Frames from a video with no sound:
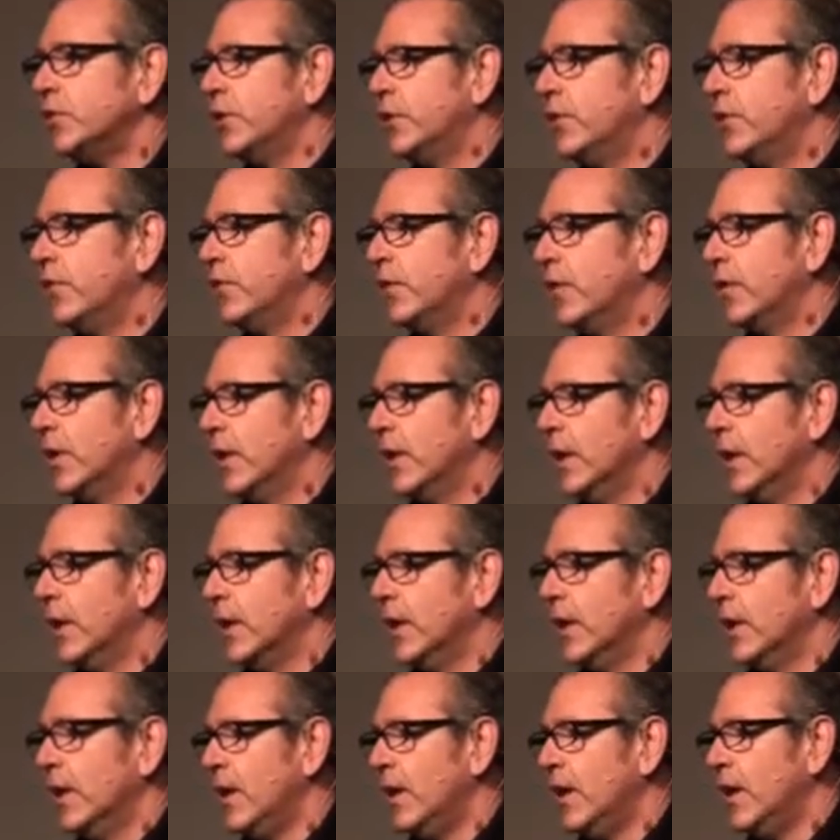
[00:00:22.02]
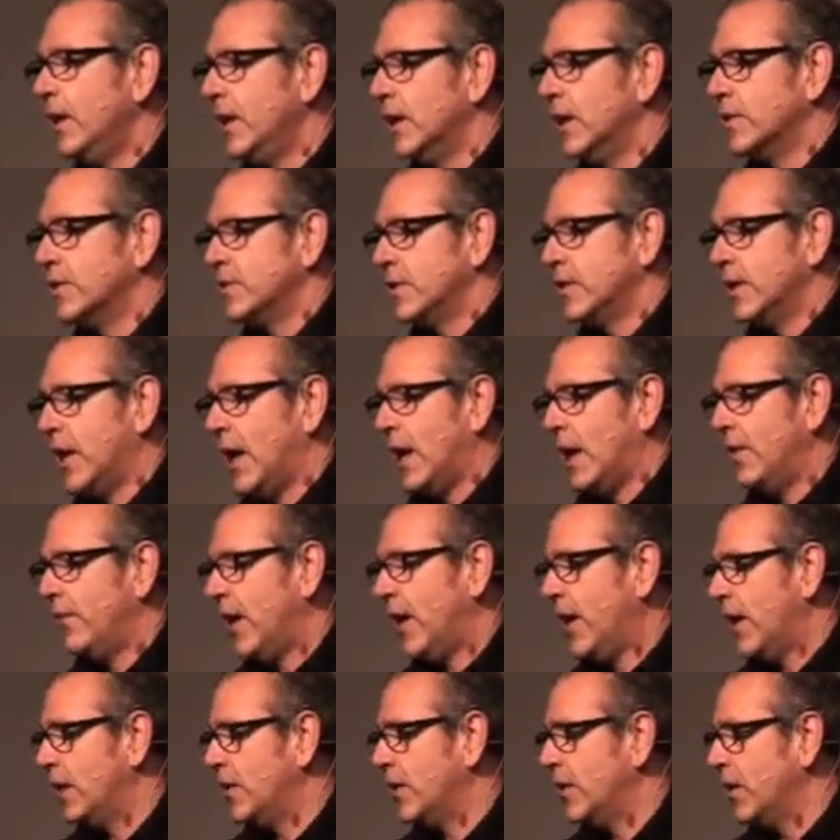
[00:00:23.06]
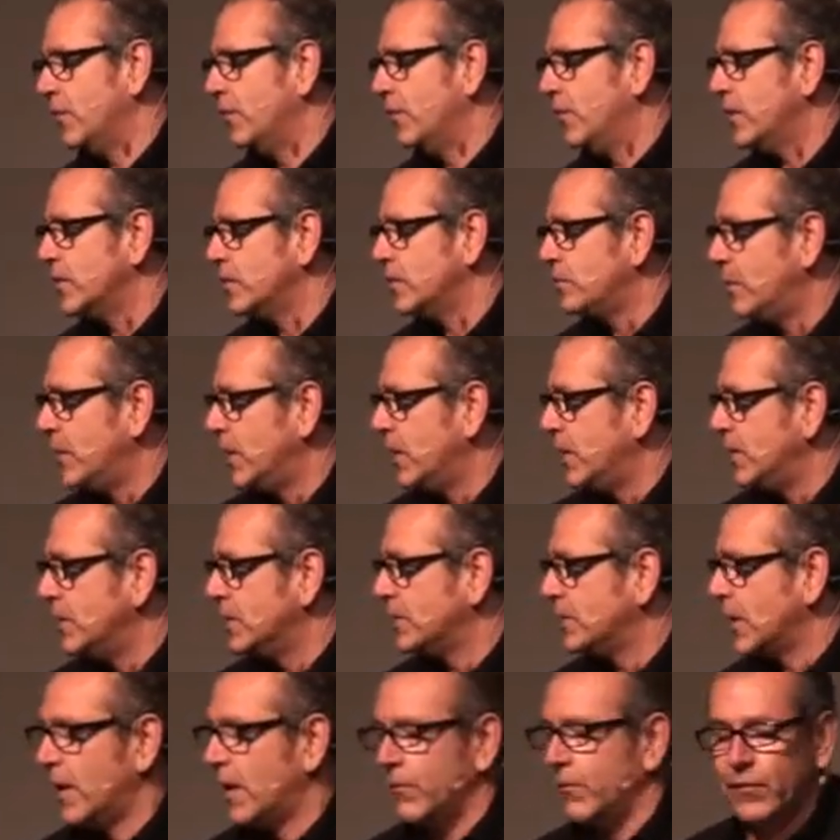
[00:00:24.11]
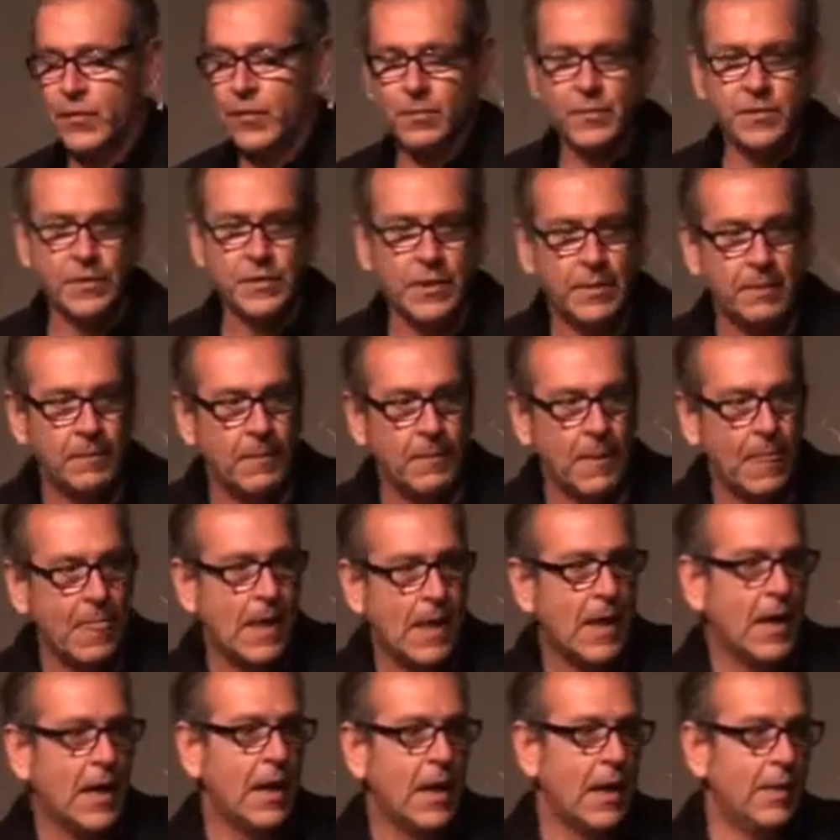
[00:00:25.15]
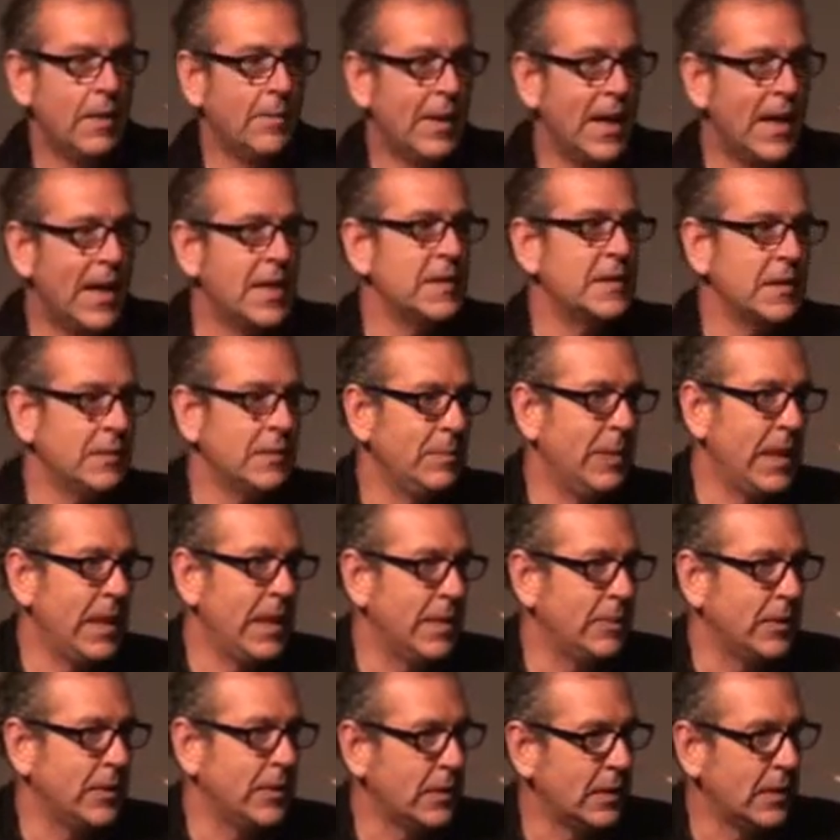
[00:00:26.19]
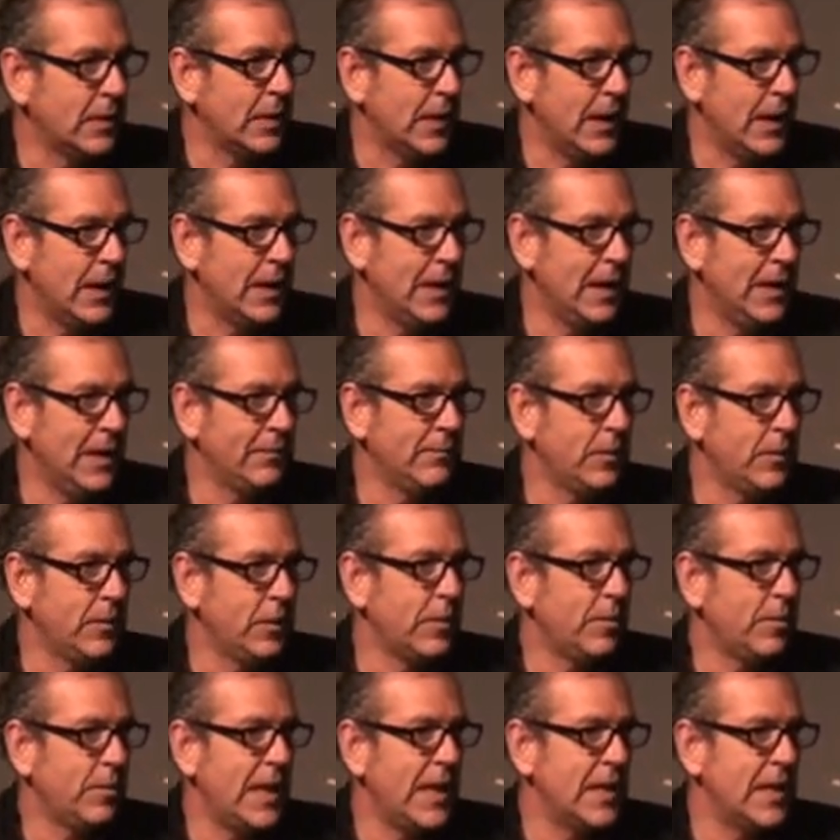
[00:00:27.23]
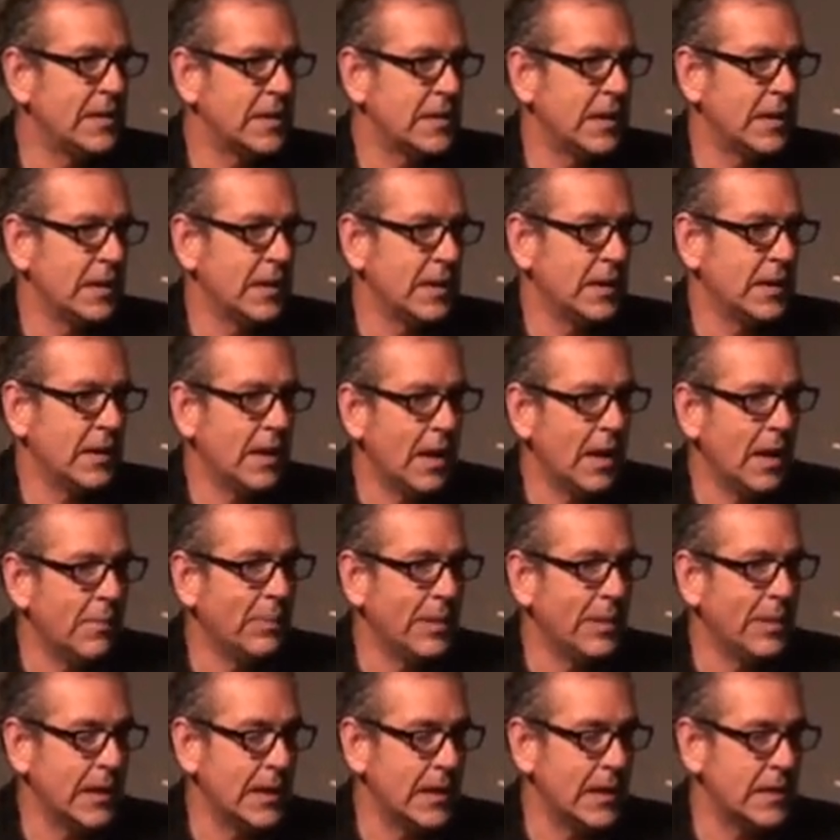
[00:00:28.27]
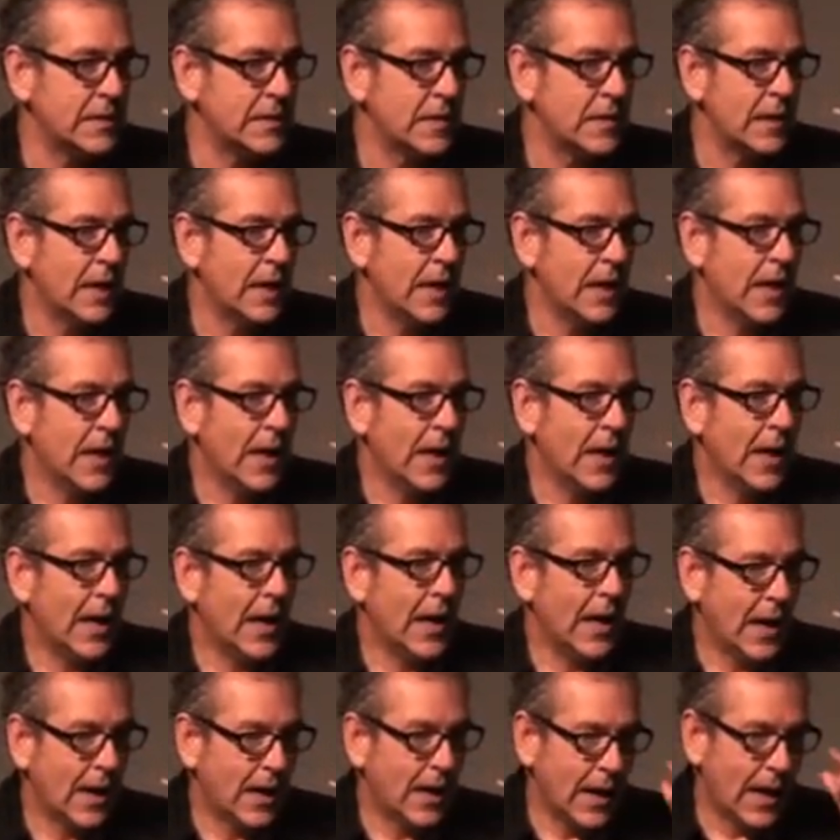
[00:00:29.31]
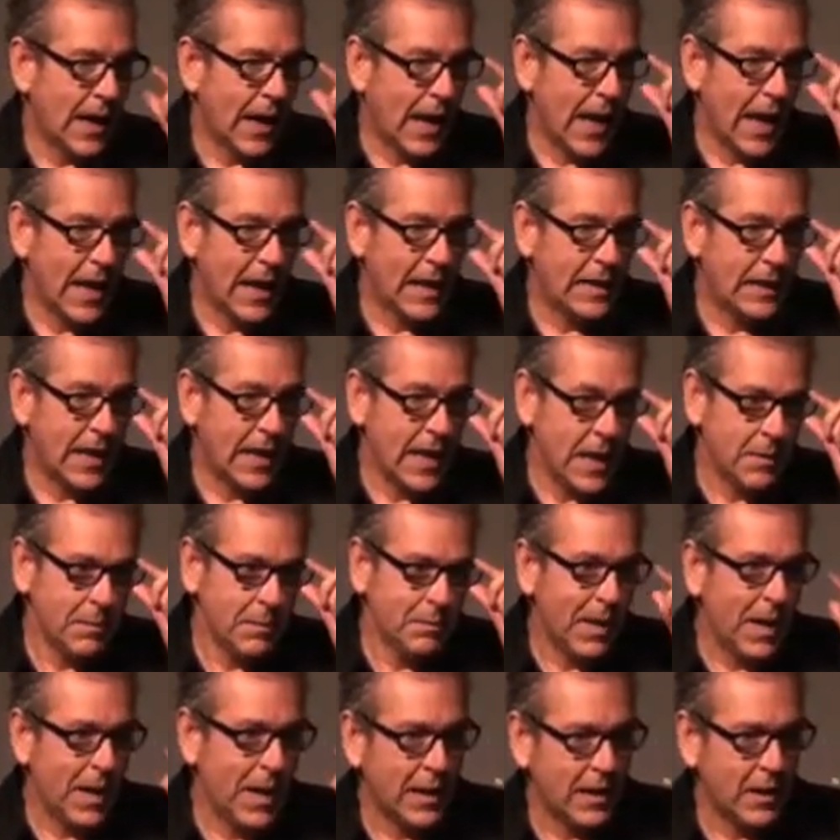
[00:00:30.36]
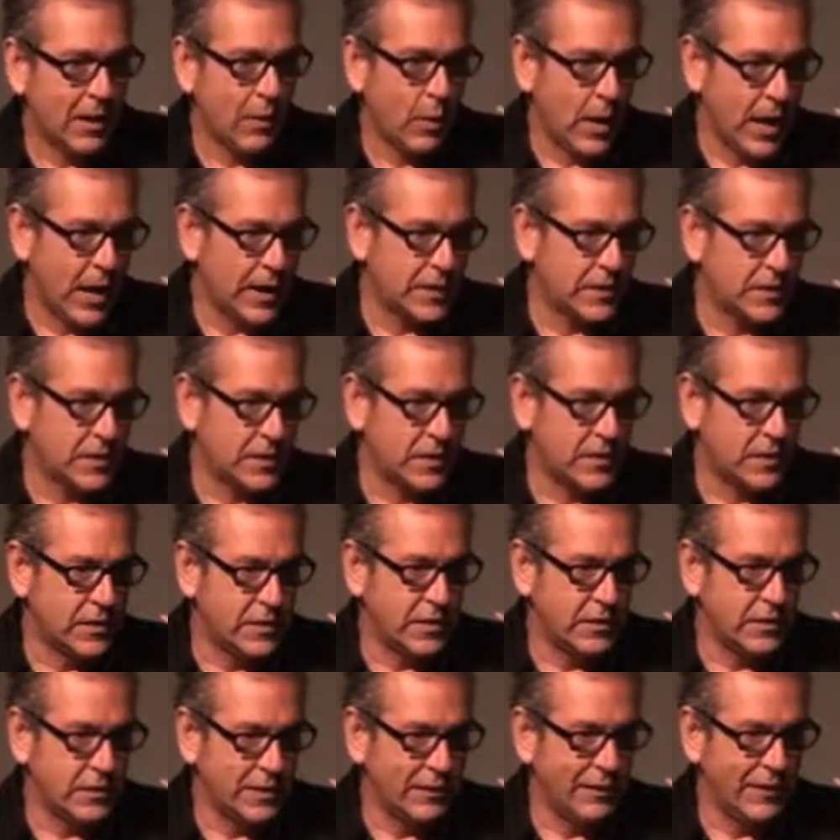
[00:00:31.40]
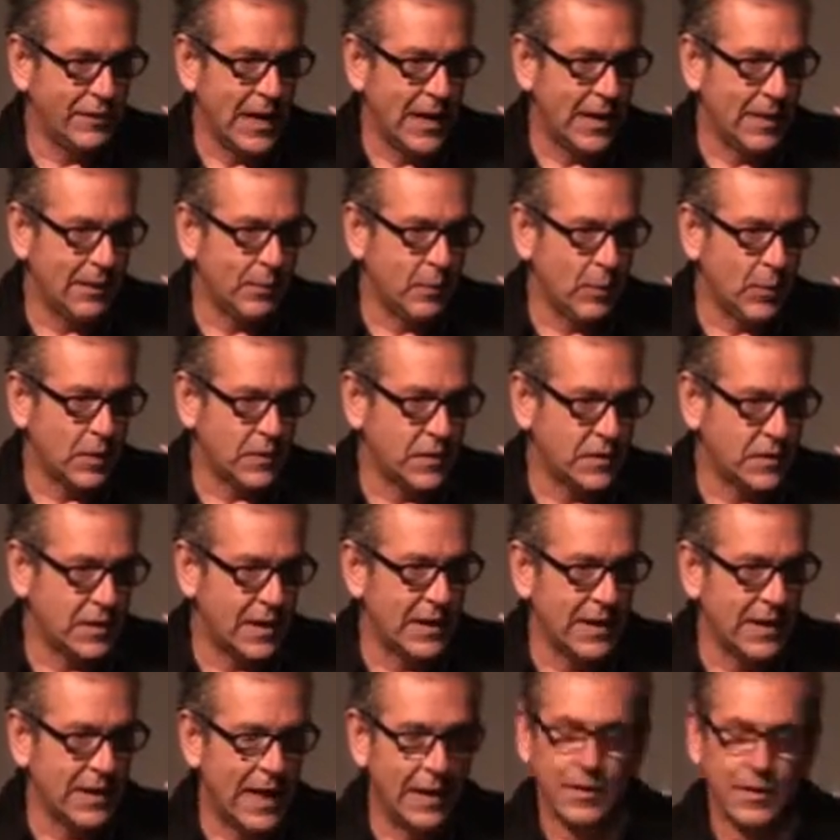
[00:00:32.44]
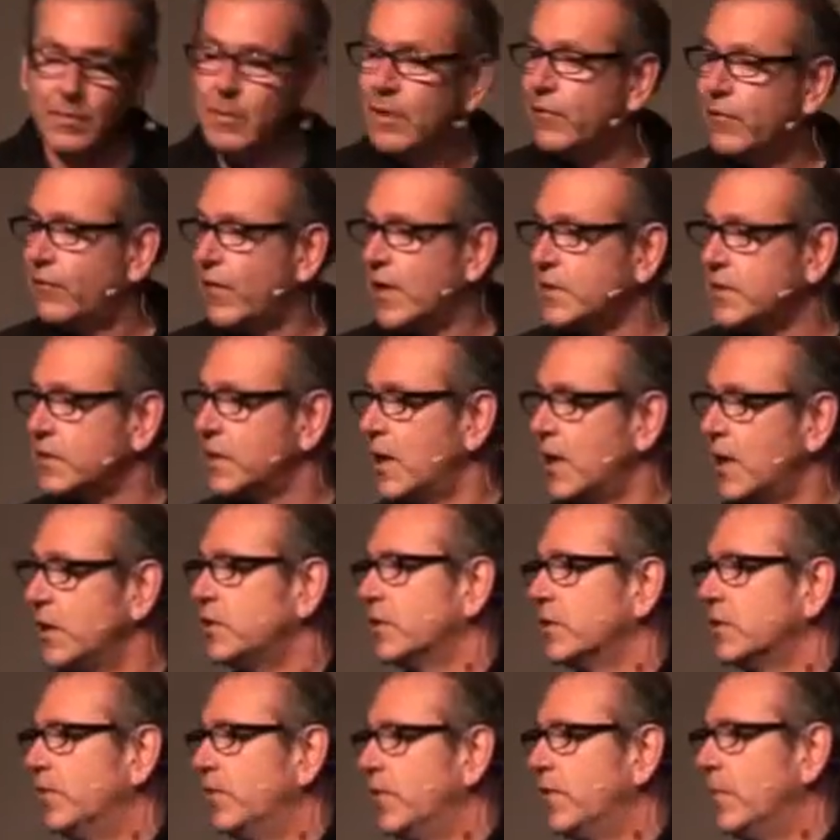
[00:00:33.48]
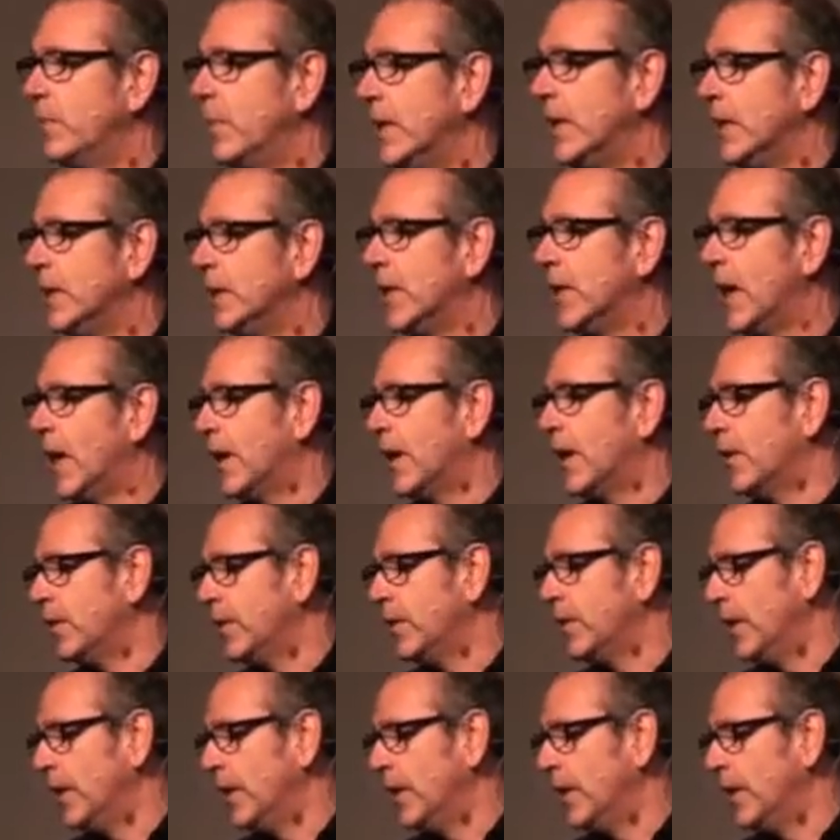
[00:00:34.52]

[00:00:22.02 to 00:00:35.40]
of learnings that I've had over this period of time from some amazing people and even more amazing companies. And in my quest to develop what's turned out to be a fascination for me now,